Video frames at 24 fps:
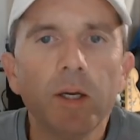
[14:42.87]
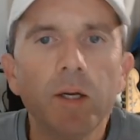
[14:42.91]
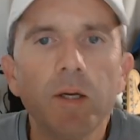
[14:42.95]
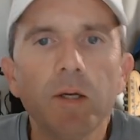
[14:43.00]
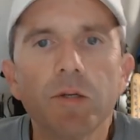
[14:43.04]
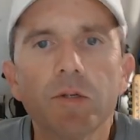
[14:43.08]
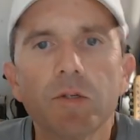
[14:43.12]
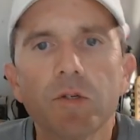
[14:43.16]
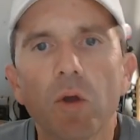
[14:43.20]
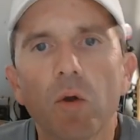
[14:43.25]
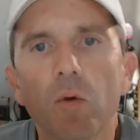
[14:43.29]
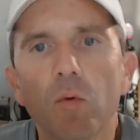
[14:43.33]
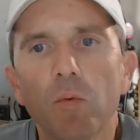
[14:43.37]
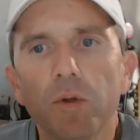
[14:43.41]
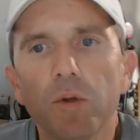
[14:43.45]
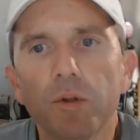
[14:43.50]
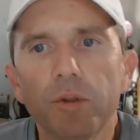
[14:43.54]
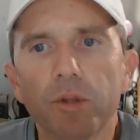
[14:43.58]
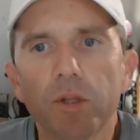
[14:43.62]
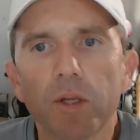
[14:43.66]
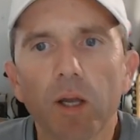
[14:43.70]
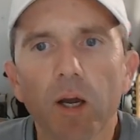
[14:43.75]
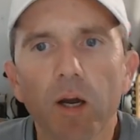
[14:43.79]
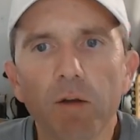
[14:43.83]
So with
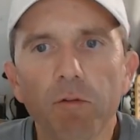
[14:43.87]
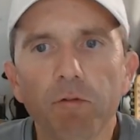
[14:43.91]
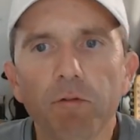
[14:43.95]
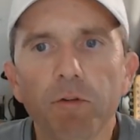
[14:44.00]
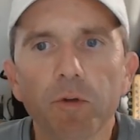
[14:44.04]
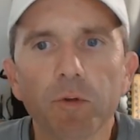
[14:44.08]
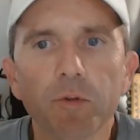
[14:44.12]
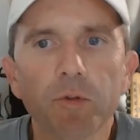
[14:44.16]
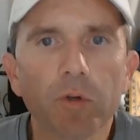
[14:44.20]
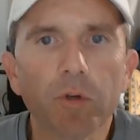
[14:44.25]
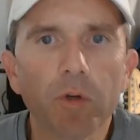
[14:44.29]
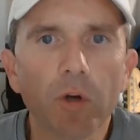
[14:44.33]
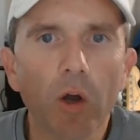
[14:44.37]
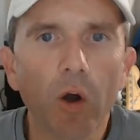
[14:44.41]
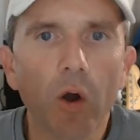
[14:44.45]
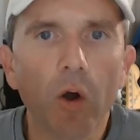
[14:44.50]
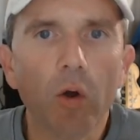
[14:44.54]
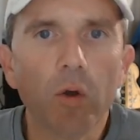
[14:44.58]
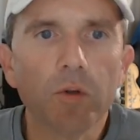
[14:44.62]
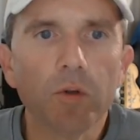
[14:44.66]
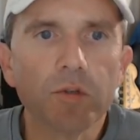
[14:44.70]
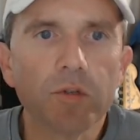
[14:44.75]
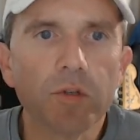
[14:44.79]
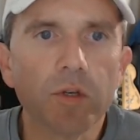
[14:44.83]
the unfiltered
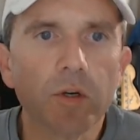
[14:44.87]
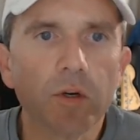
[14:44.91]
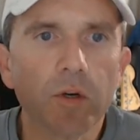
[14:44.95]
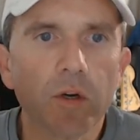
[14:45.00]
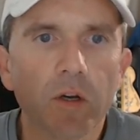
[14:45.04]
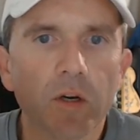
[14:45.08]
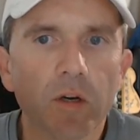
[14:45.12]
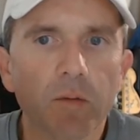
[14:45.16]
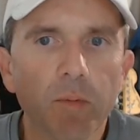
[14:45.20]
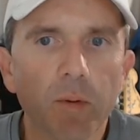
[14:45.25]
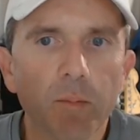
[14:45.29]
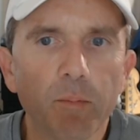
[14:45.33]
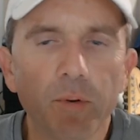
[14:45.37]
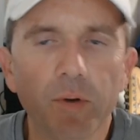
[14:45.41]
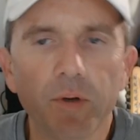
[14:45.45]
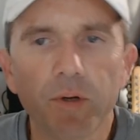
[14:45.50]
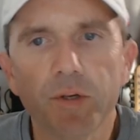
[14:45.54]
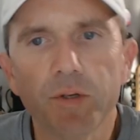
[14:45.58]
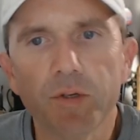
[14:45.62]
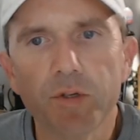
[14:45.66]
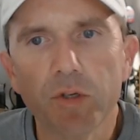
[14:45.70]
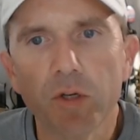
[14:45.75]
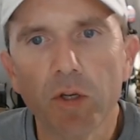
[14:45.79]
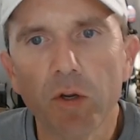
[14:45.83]
calls that are going to be put in a
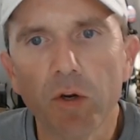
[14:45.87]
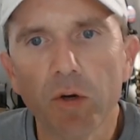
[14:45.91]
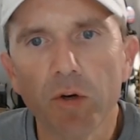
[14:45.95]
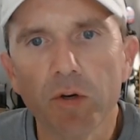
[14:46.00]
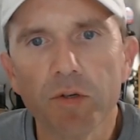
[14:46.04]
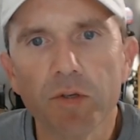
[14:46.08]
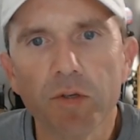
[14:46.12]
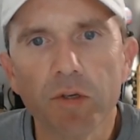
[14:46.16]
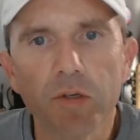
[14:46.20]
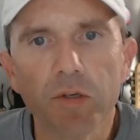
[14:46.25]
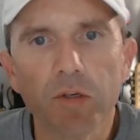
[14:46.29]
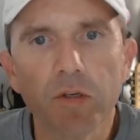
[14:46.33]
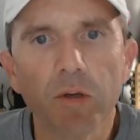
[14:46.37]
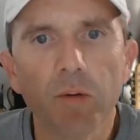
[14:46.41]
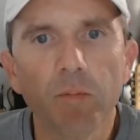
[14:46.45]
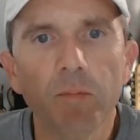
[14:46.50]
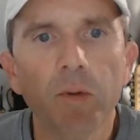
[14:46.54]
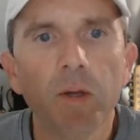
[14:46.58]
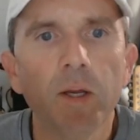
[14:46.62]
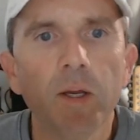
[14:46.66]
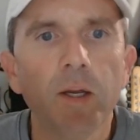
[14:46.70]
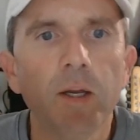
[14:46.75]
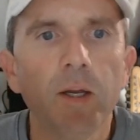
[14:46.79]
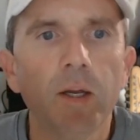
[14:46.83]
secure
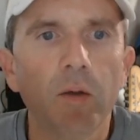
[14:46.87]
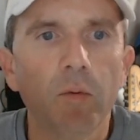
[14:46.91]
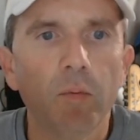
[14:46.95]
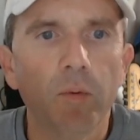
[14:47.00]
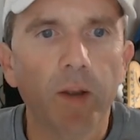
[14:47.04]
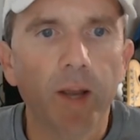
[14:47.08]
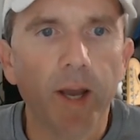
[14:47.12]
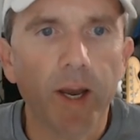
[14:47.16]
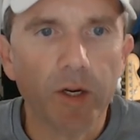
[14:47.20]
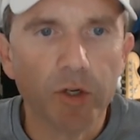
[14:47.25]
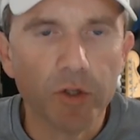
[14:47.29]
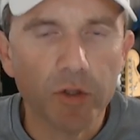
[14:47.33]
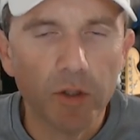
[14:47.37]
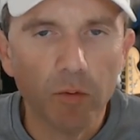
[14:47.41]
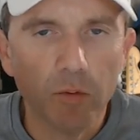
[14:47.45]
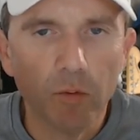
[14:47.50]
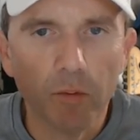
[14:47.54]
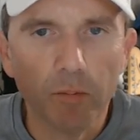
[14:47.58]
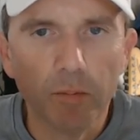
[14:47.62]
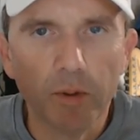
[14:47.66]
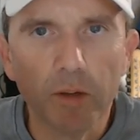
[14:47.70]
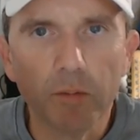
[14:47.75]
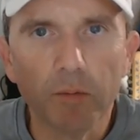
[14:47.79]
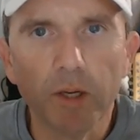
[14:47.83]
system, we actually will
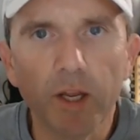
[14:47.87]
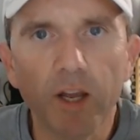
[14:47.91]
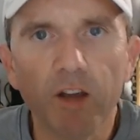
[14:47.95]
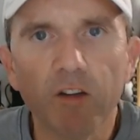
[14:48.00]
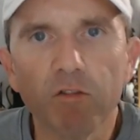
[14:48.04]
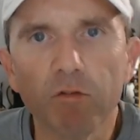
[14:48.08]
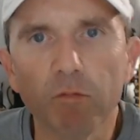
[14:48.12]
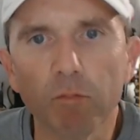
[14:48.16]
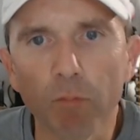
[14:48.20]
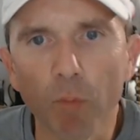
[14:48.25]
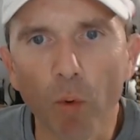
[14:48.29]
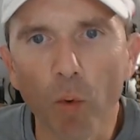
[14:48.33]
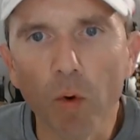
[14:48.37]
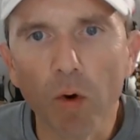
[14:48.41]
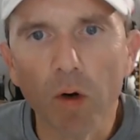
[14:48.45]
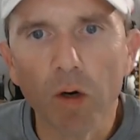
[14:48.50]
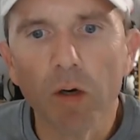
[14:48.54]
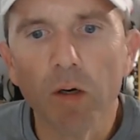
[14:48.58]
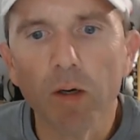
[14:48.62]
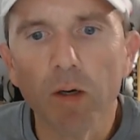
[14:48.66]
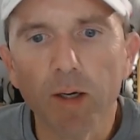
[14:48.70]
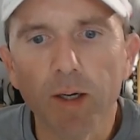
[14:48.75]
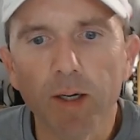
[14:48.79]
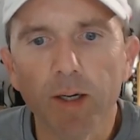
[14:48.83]
be able to have
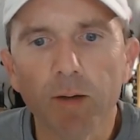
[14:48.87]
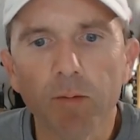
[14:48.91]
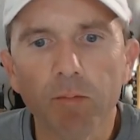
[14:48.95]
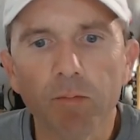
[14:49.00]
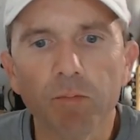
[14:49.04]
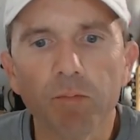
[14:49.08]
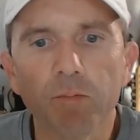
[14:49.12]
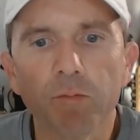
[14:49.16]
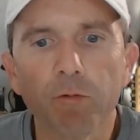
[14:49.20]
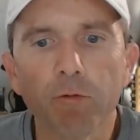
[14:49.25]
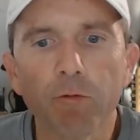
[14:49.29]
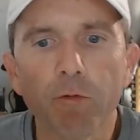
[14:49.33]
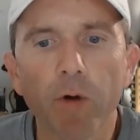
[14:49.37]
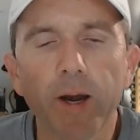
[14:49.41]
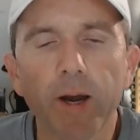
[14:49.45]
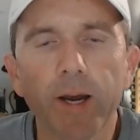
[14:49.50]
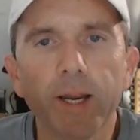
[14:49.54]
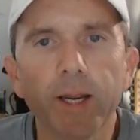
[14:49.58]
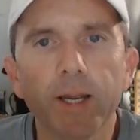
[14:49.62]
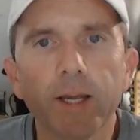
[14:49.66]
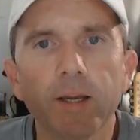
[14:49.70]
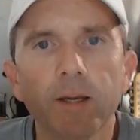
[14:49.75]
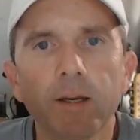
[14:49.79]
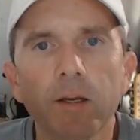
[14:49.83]
more
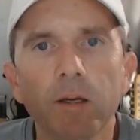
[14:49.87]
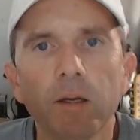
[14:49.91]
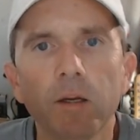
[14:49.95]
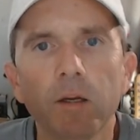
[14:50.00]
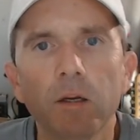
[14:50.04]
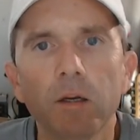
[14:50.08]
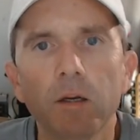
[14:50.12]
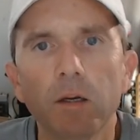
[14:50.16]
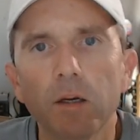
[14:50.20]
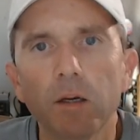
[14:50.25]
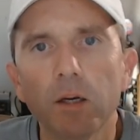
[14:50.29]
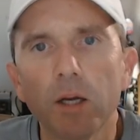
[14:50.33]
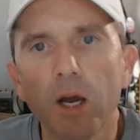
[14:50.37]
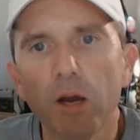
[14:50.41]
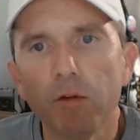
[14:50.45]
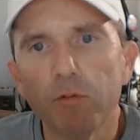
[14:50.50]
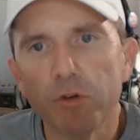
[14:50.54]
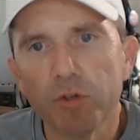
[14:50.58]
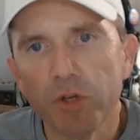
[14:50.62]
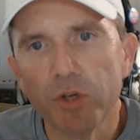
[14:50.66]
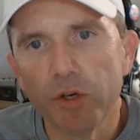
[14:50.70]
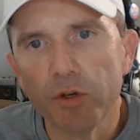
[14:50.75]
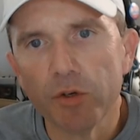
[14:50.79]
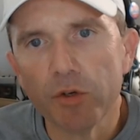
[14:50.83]
frank
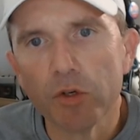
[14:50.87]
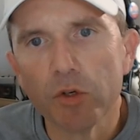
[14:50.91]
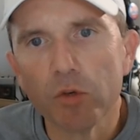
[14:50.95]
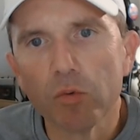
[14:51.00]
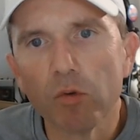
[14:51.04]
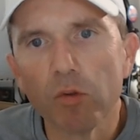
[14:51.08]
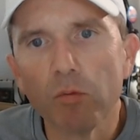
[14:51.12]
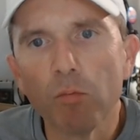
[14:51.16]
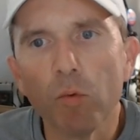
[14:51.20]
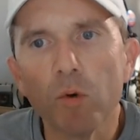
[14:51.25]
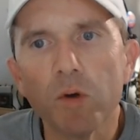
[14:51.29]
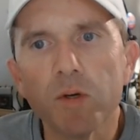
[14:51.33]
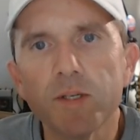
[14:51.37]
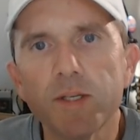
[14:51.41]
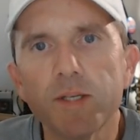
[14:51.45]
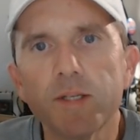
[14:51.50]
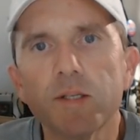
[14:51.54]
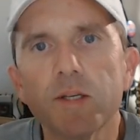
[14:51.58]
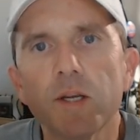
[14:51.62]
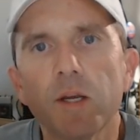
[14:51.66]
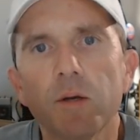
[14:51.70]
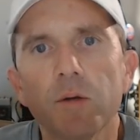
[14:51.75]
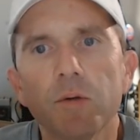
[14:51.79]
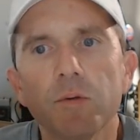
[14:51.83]
conversations with more
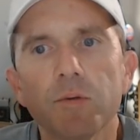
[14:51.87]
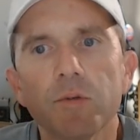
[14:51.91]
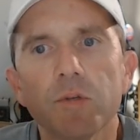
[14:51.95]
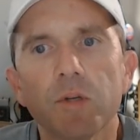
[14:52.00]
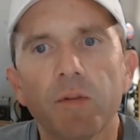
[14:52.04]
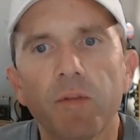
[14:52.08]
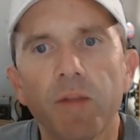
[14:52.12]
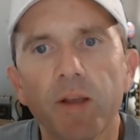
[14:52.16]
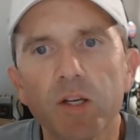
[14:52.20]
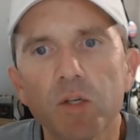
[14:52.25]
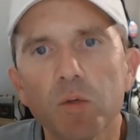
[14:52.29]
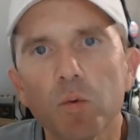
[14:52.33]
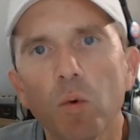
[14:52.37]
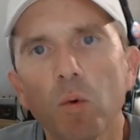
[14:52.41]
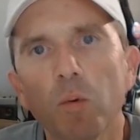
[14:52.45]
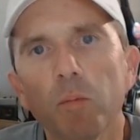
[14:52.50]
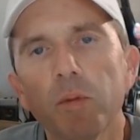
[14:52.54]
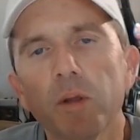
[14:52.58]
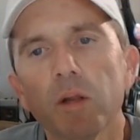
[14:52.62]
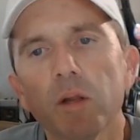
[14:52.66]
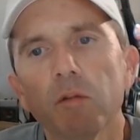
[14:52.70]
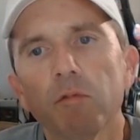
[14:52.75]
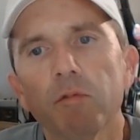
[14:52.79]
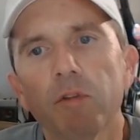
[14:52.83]
details, and that's what will
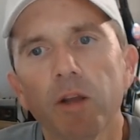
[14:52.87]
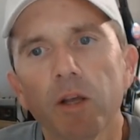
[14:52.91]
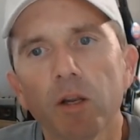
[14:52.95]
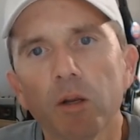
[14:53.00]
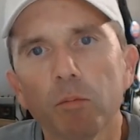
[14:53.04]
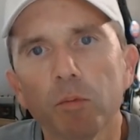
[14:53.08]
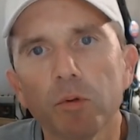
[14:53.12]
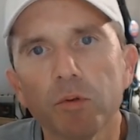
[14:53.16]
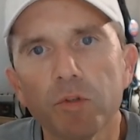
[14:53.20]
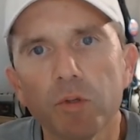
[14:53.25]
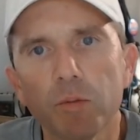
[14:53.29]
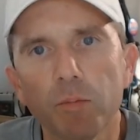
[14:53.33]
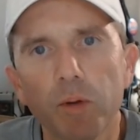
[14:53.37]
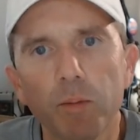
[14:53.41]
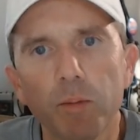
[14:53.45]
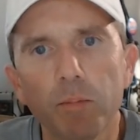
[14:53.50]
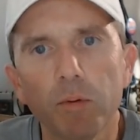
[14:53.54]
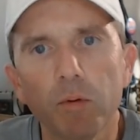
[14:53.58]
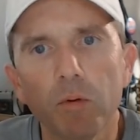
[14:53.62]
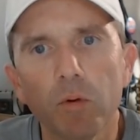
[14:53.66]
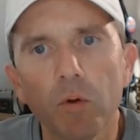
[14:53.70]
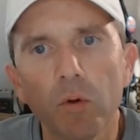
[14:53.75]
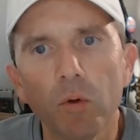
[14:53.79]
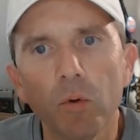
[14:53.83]
be available to
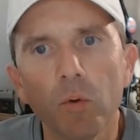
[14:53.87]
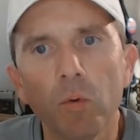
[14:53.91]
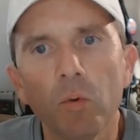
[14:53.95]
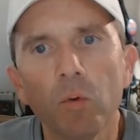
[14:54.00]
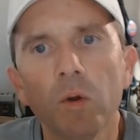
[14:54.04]
people who